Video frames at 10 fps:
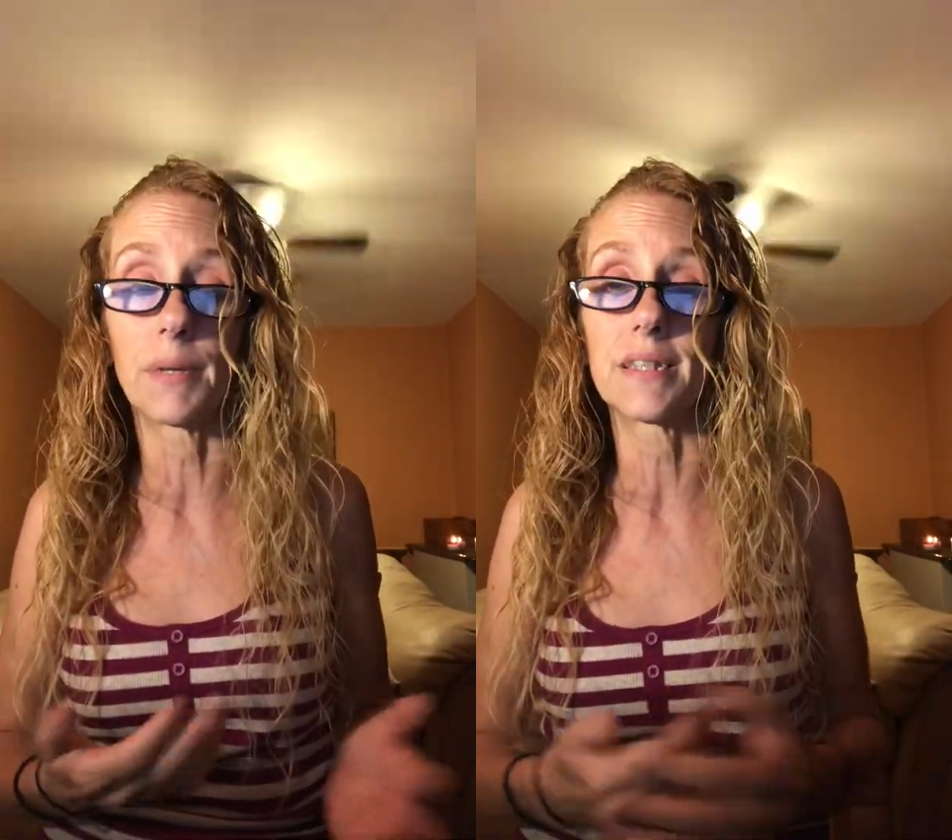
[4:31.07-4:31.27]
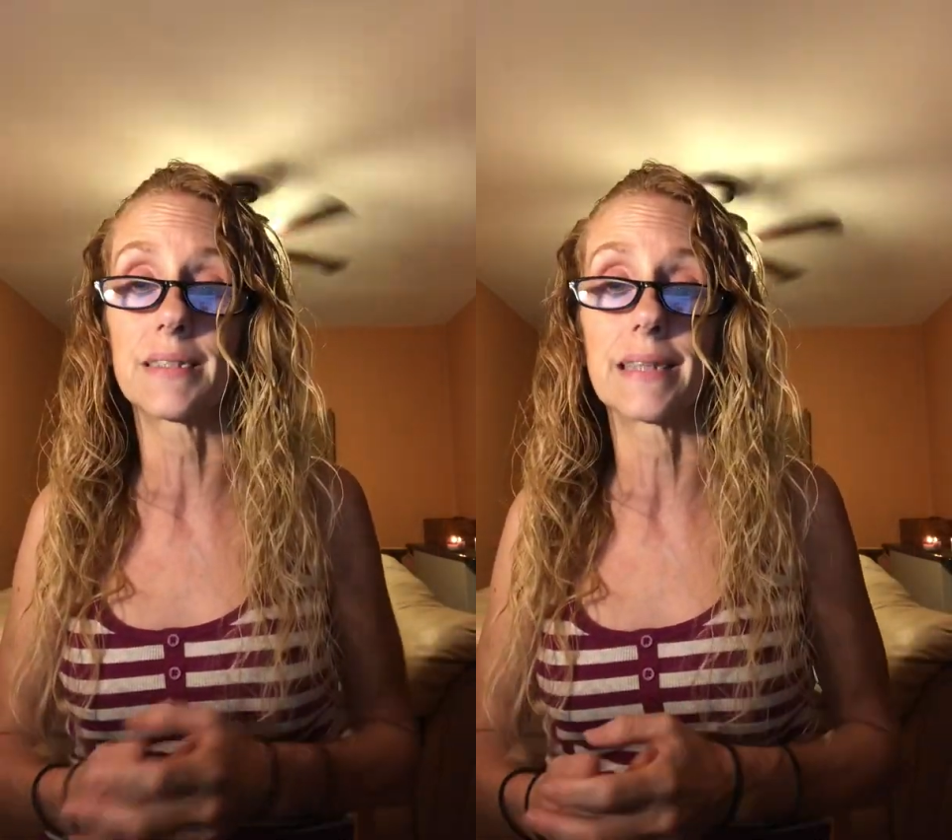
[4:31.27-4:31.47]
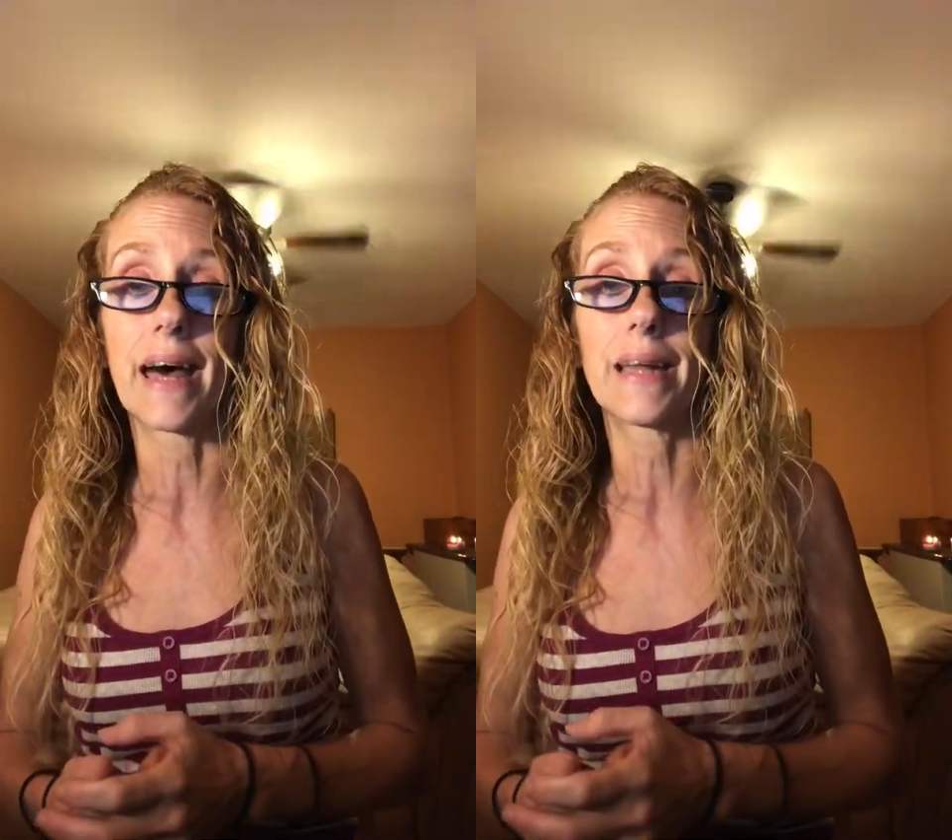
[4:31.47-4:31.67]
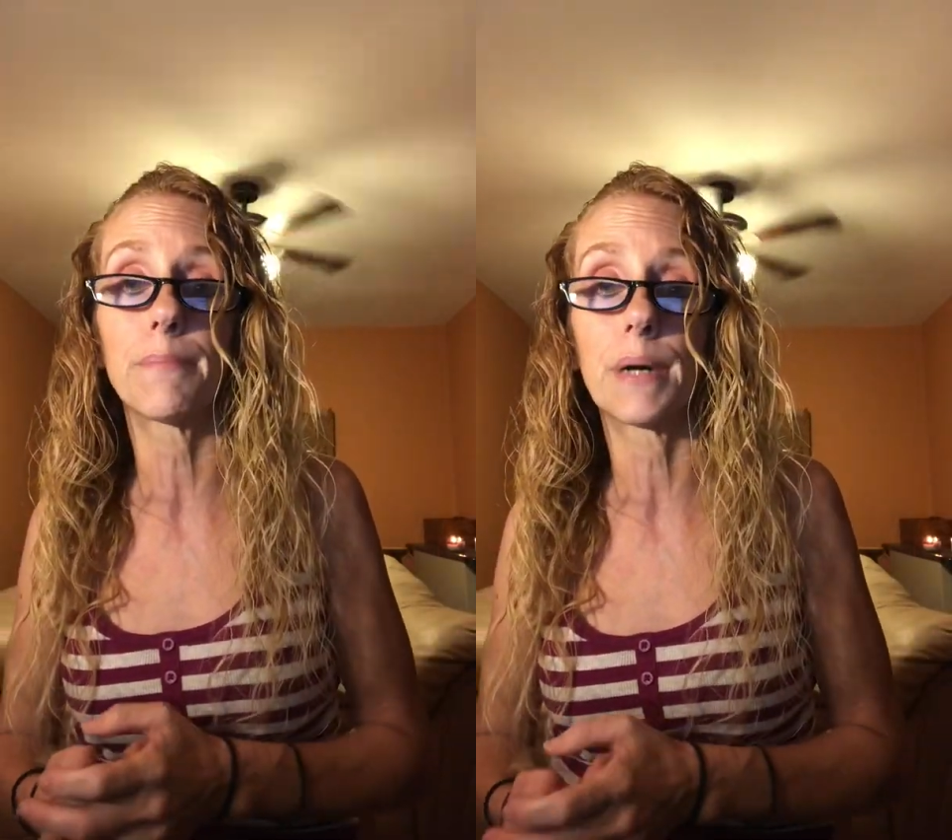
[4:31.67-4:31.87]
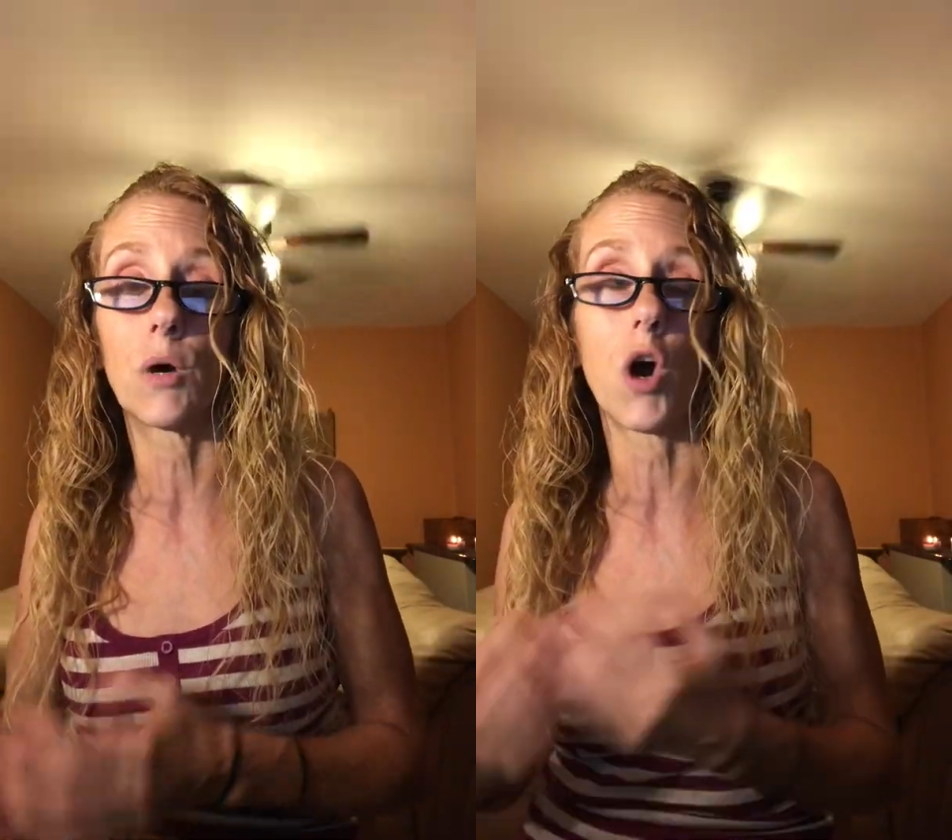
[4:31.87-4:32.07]
but it's not
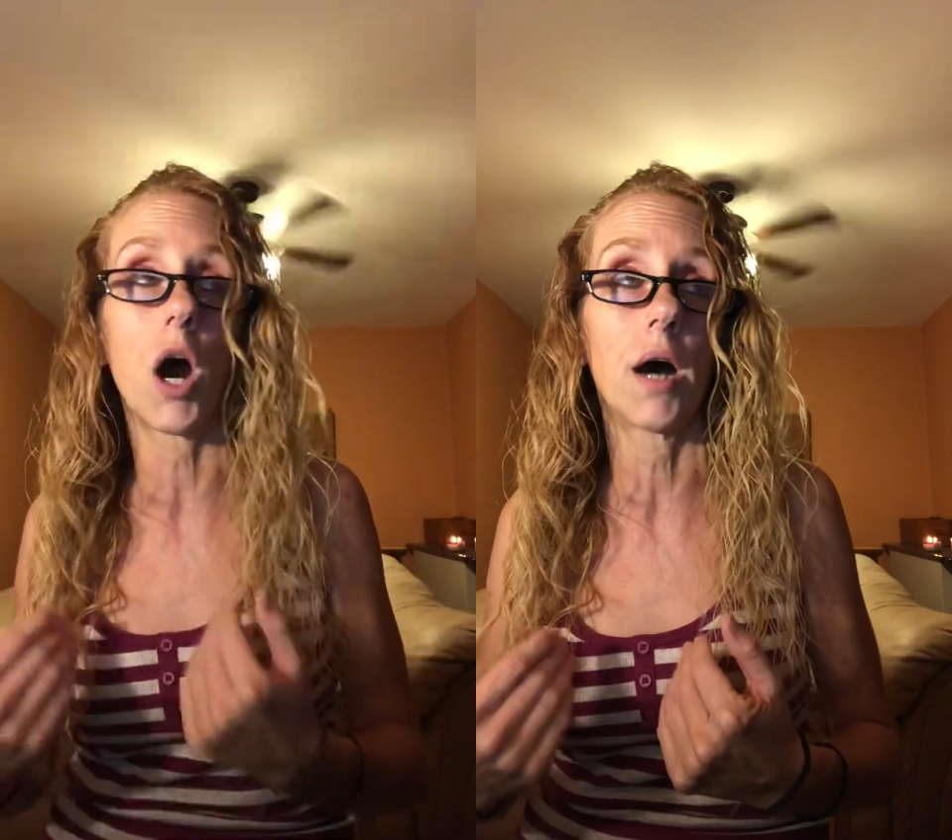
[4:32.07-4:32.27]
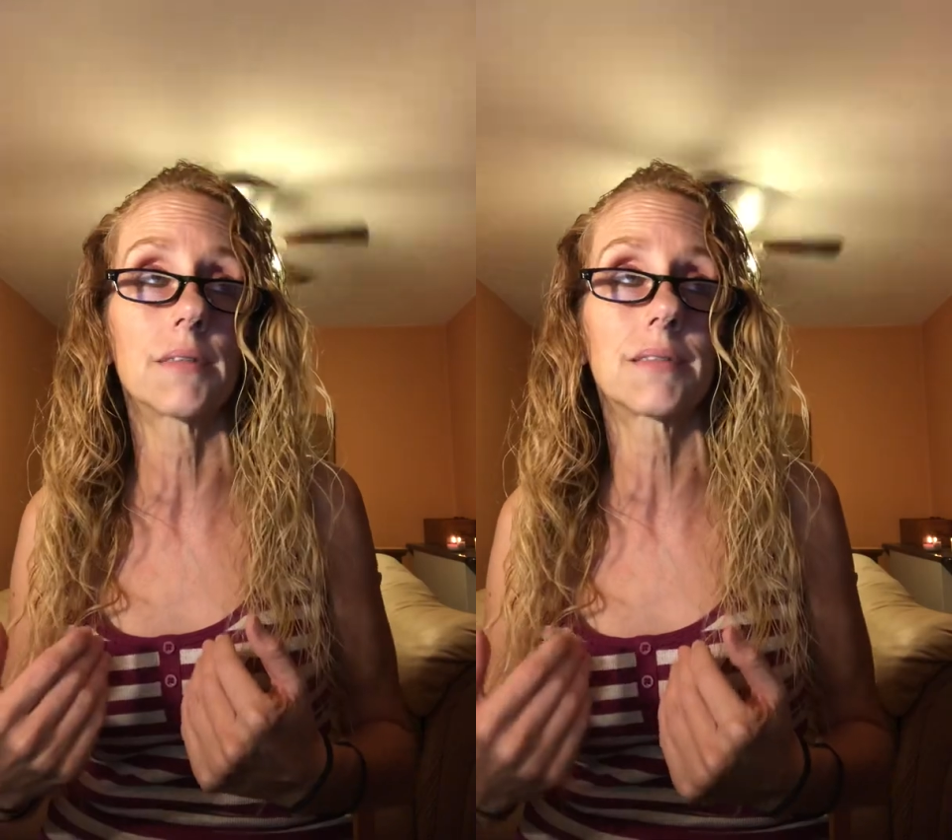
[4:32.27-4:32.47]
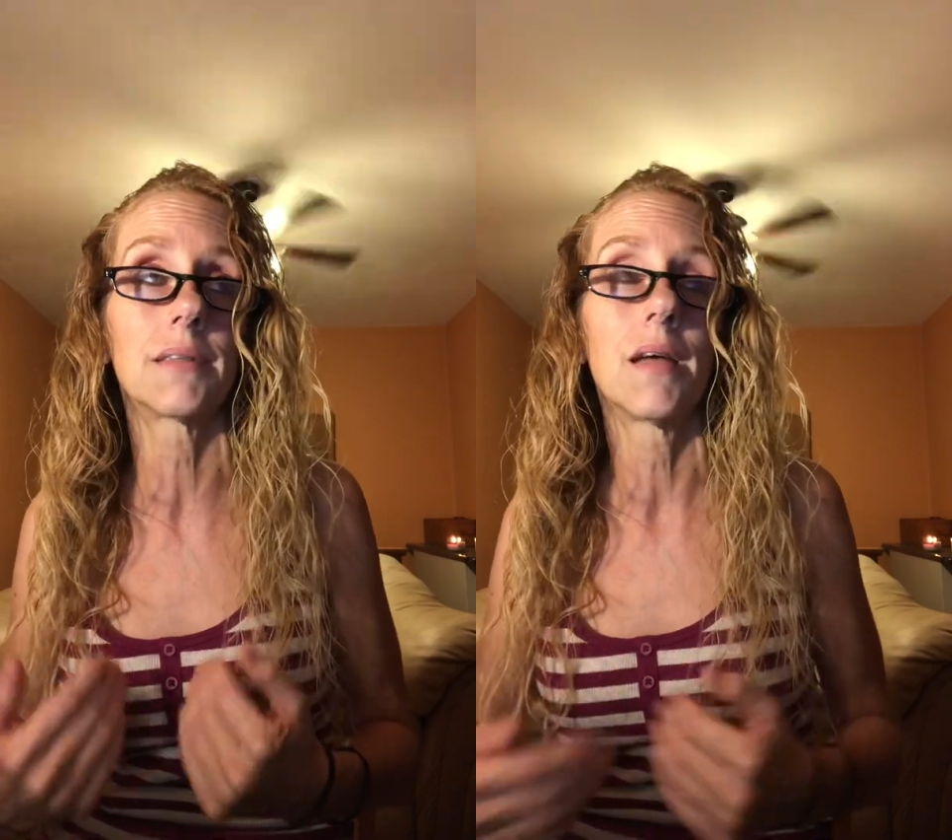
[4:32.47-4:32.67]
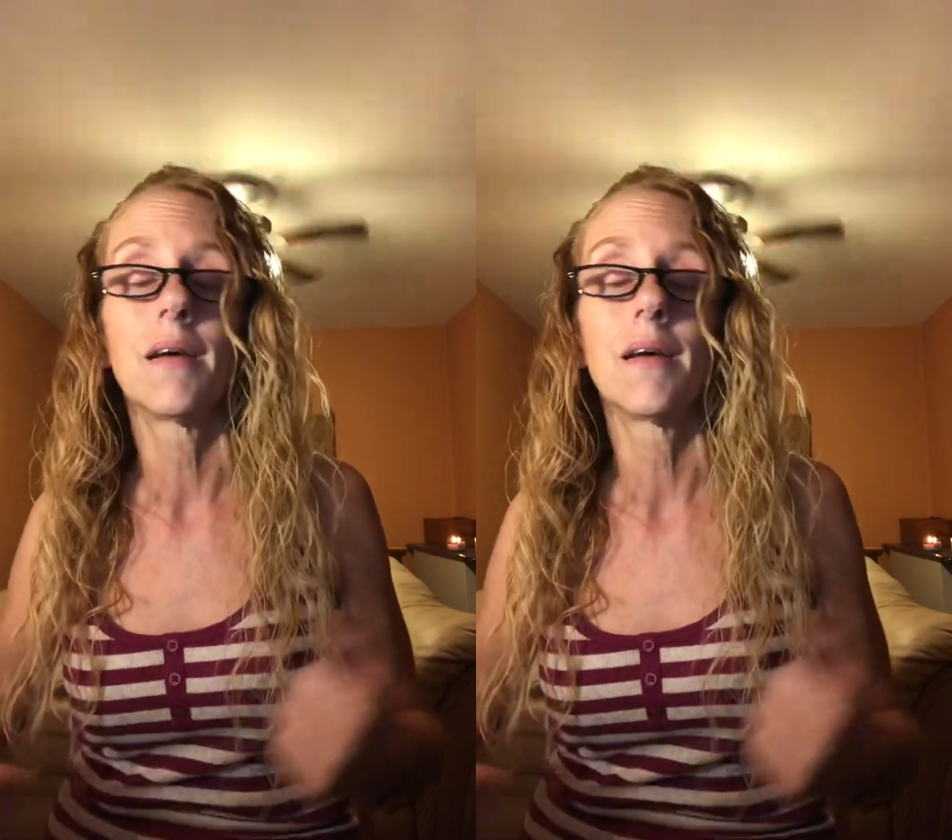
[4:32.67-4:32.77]
about us